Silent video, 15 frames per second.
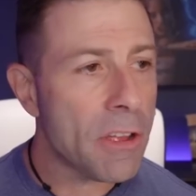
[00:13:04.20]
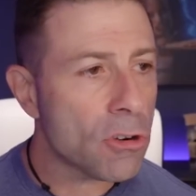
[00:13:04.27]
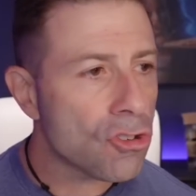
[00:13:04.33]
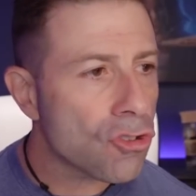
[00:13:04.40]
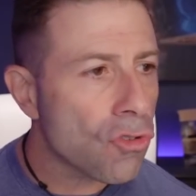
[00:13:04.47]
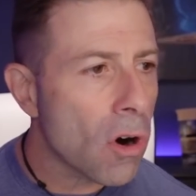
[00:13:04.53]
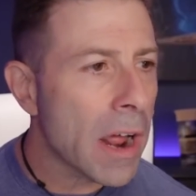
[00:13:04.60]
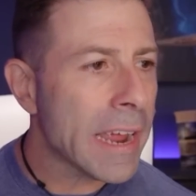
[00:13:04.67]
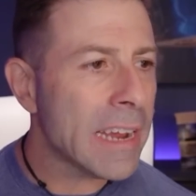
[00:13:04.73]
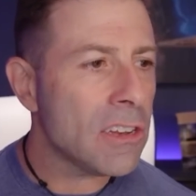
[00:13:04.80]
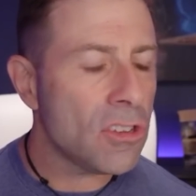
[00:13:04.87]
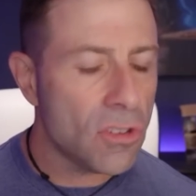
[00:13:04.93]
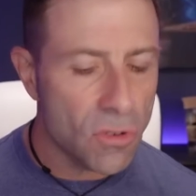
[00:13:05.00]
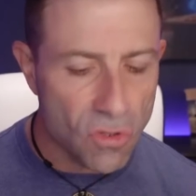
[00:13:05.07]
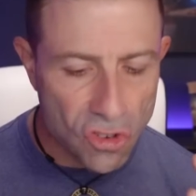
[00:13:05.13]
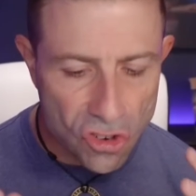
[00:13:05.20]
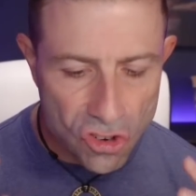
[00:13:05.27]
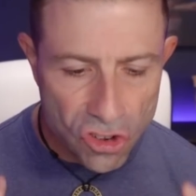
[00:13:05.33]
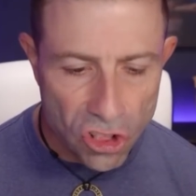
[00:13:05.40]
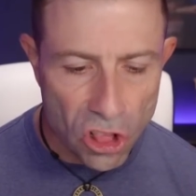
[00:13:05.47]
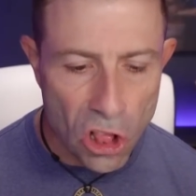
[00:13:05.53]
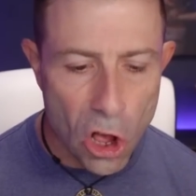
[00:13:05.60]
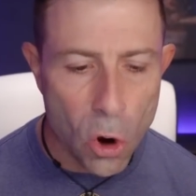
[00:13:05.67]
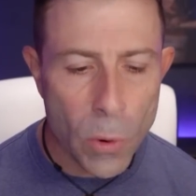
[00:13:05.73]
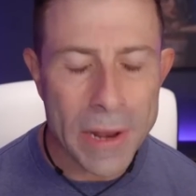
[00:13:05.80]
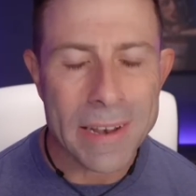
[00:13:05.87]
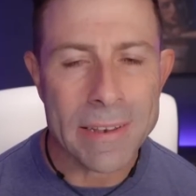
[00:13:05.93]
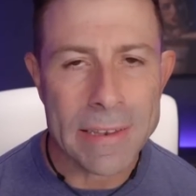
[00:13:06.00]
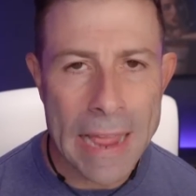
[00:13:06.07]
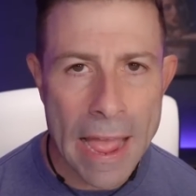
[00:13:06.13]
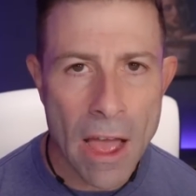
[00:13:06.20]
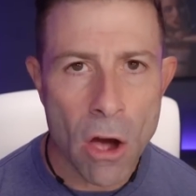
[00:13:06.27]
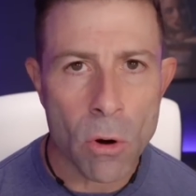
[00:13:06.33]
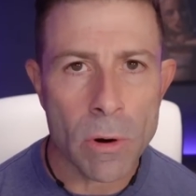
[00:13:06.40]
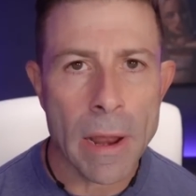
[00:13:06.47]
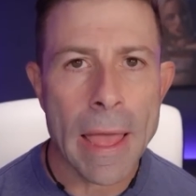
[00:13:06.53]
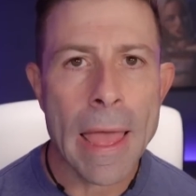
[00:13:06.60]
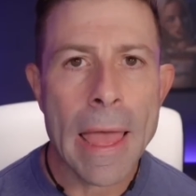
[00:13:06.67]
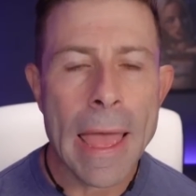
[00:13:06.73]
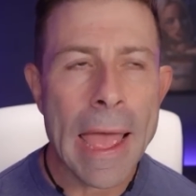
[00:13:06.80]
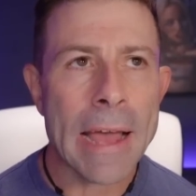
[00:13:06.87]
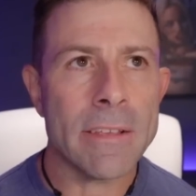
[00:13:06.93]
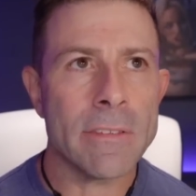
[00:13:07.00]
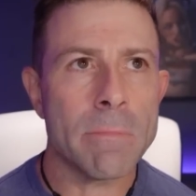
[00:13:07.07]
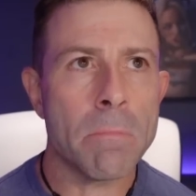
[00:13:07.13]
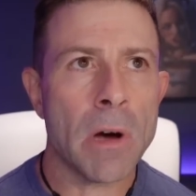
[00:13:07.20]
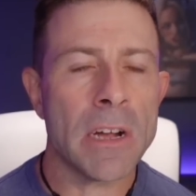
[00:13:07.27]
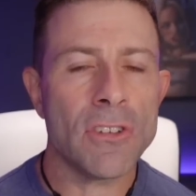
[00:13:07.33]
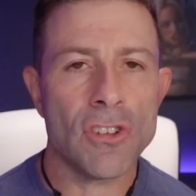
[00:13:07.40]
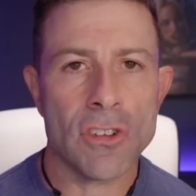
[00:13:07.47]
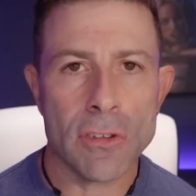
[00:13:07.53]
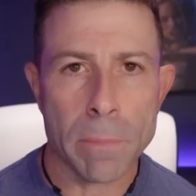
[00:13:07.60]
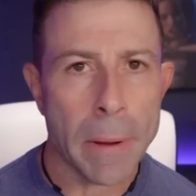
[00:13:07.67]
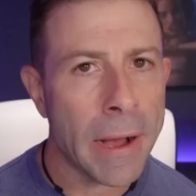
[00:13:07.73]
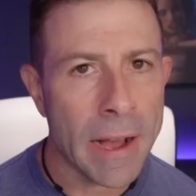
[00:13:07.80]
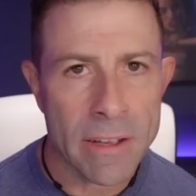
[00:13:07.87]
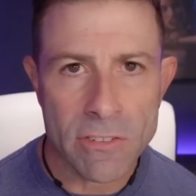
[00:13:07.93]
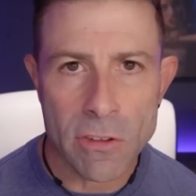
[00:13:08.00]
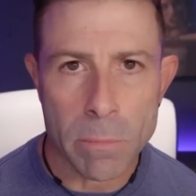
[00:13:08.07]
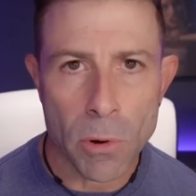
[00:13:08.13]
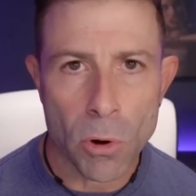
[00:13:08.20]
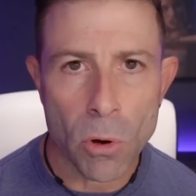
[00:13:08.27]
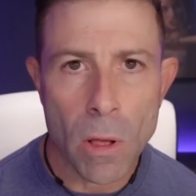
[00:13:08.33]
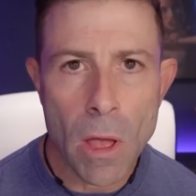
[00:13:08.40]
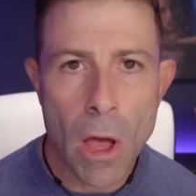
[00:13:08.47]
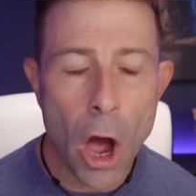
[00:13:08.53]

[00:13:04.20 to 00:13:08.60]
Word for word: they're trying to slow it down as much as possible.